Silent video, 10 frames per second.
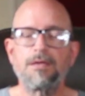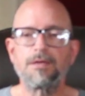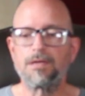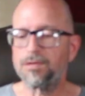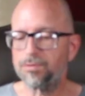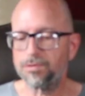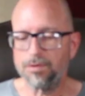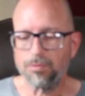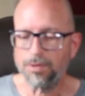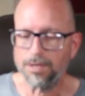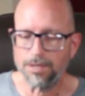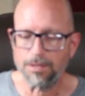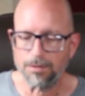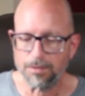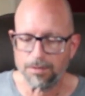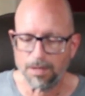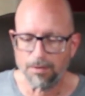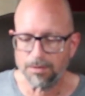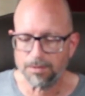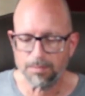and there was no wind either, so that
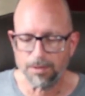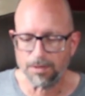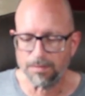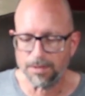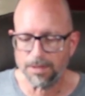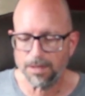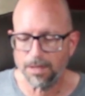wasn't part of it.